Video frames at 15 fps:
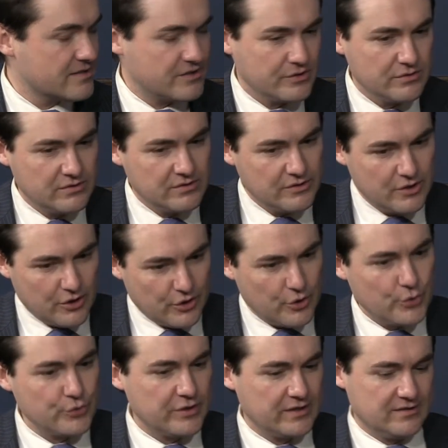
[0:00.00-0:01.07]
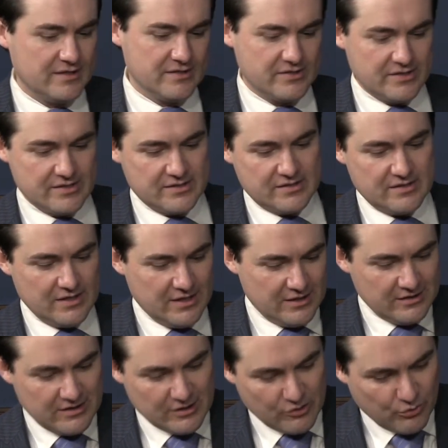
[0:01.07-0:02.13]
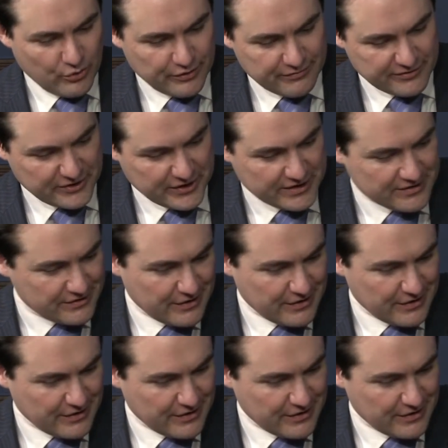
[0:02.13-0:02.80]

You know that this is the equivalent